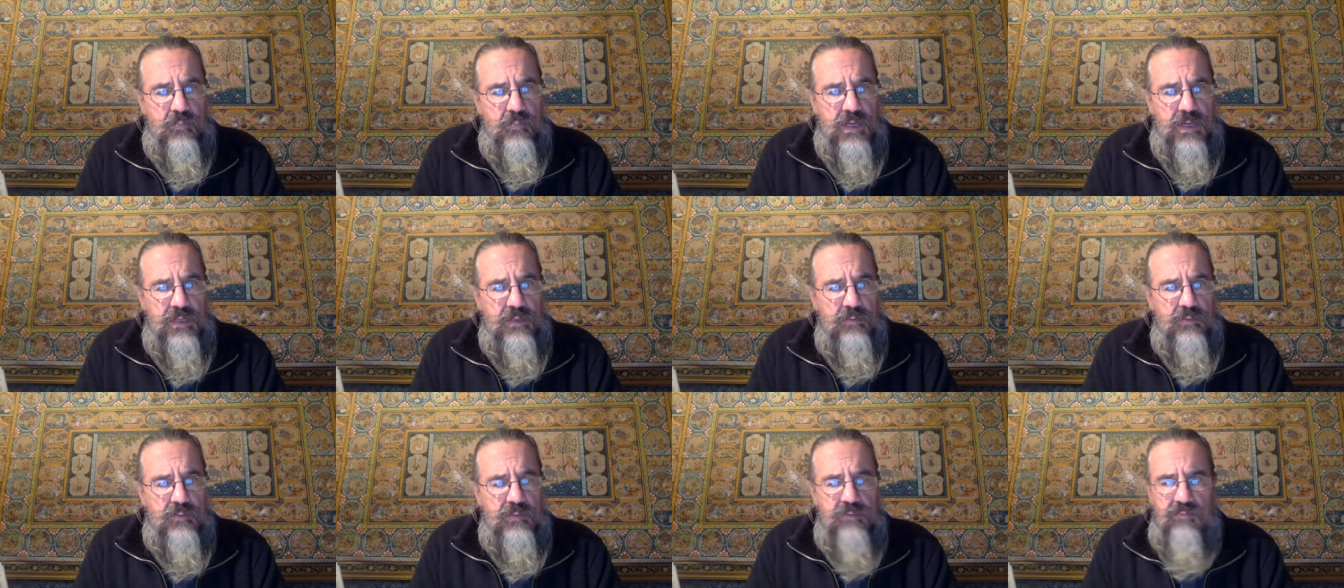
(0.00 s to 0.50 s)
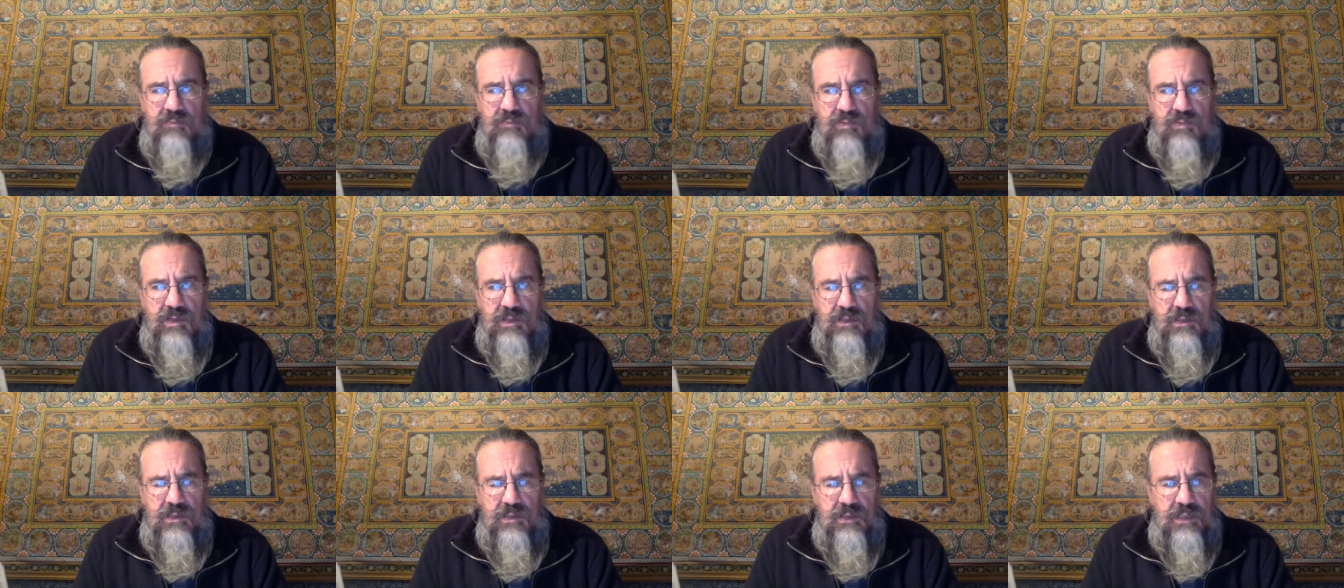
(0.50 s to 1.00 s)
How do we
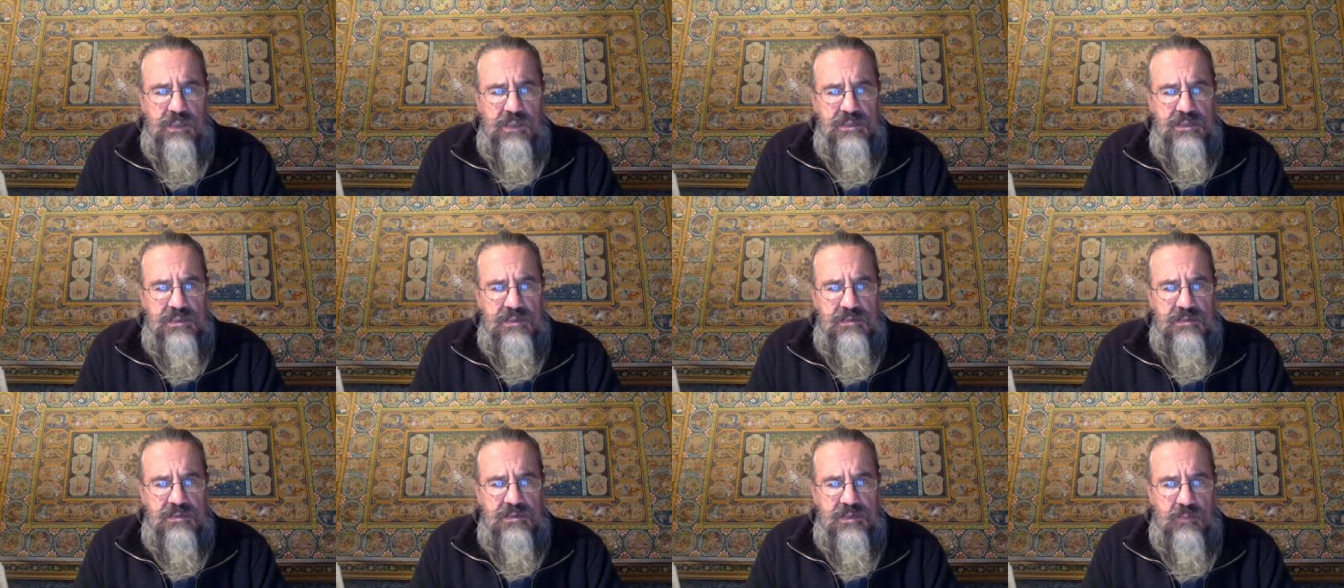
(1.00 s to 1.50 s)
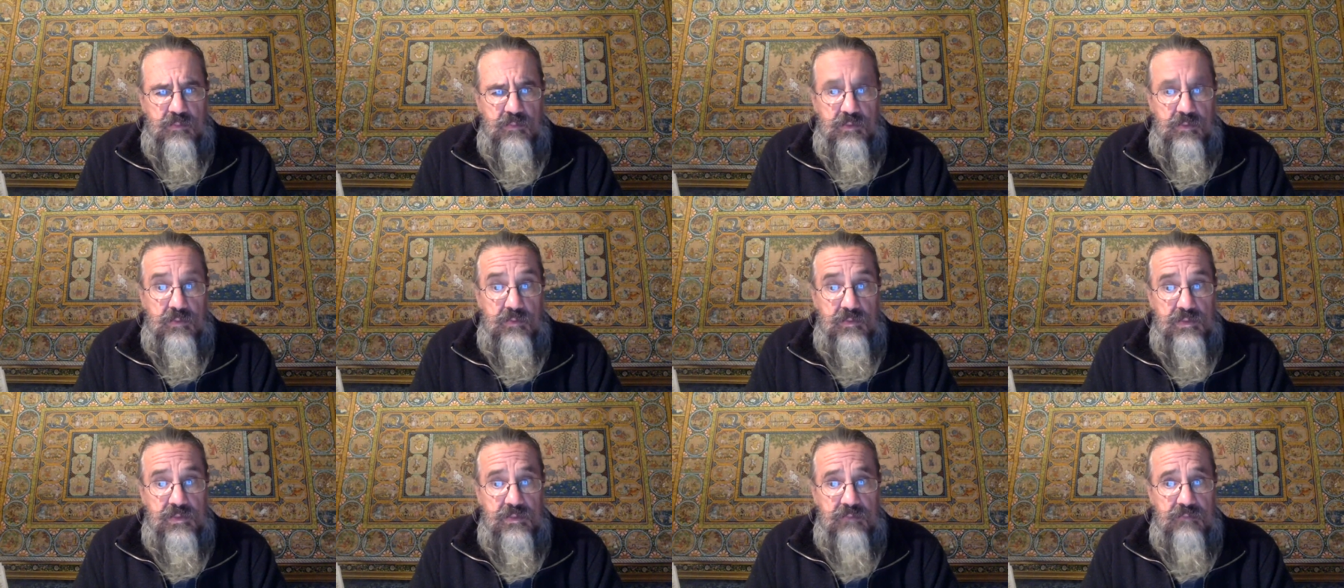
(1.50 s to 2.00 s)
recognize someone
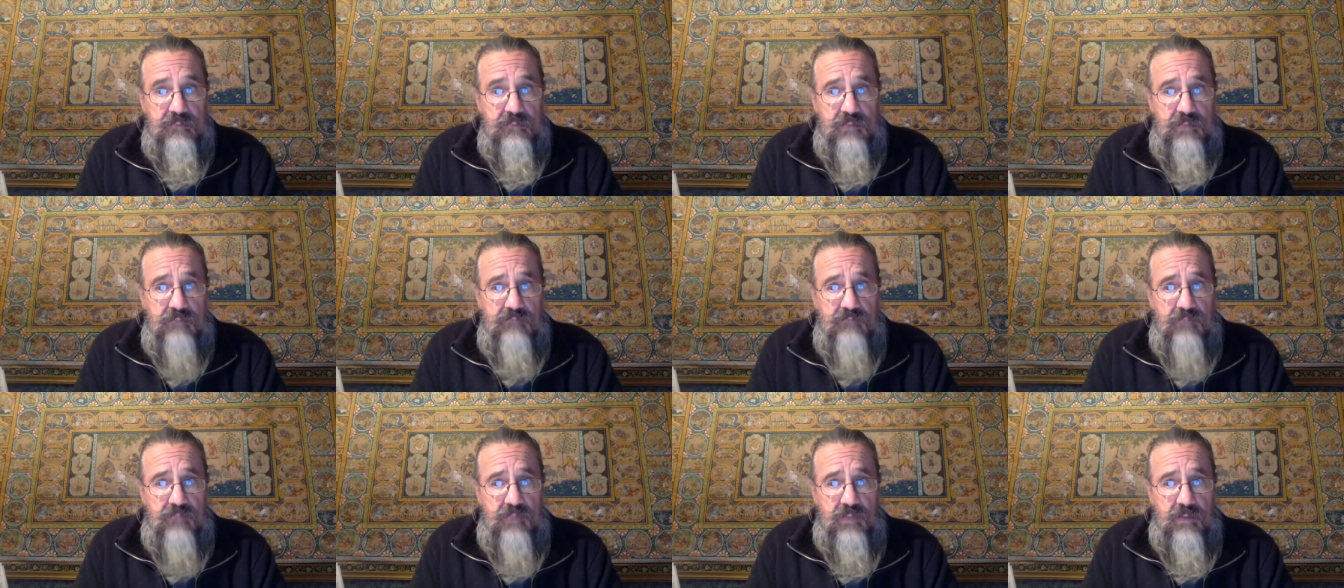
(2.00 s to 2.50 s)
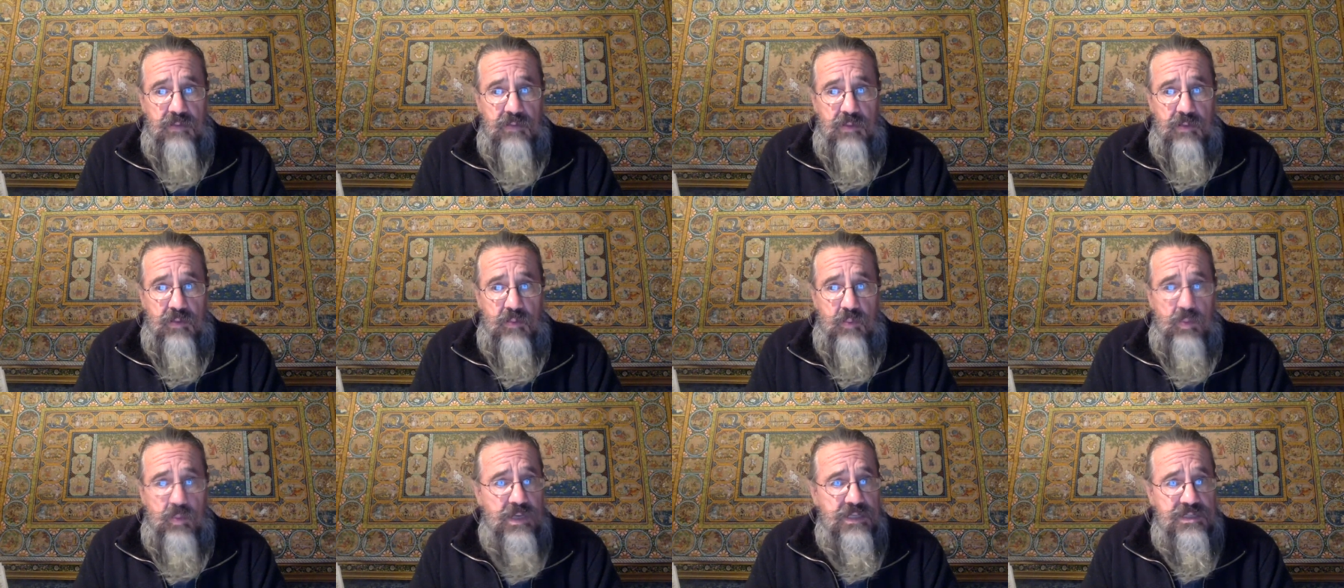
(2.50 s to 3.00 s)
who is a,
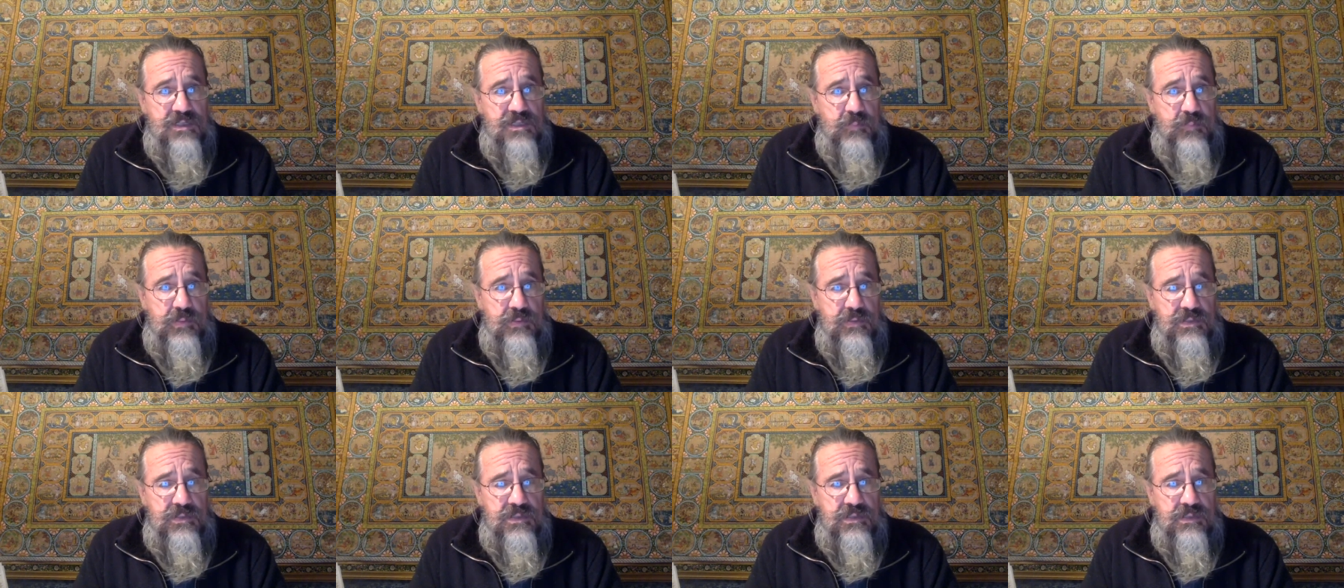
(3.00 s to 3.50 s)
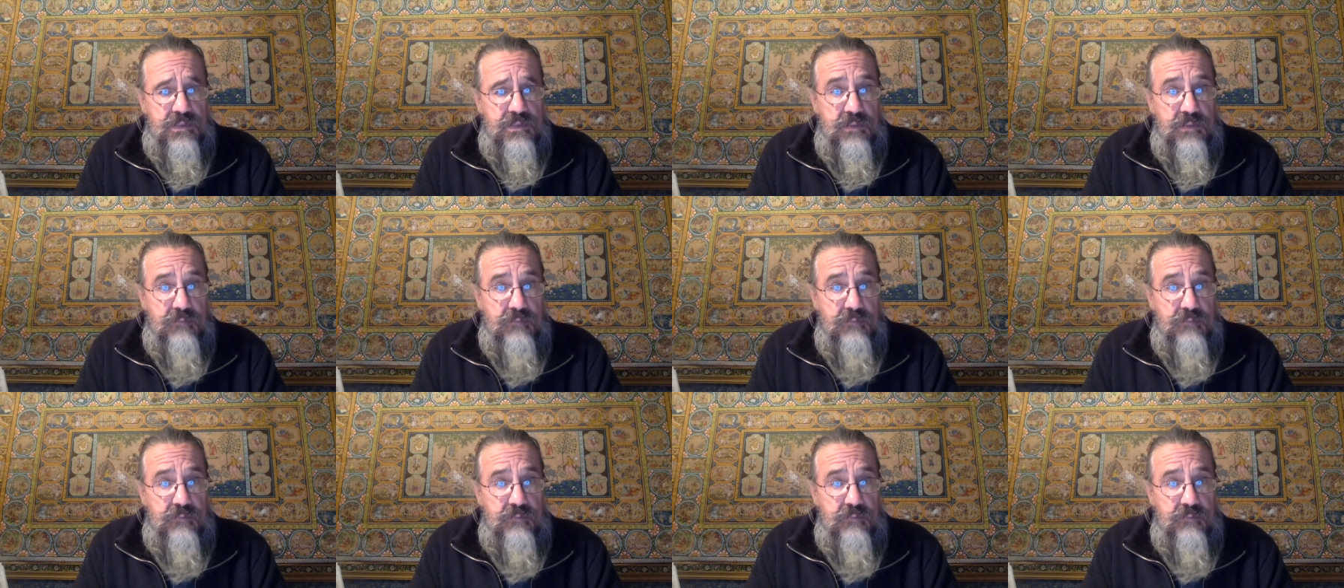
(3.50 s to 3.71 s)
a wise person?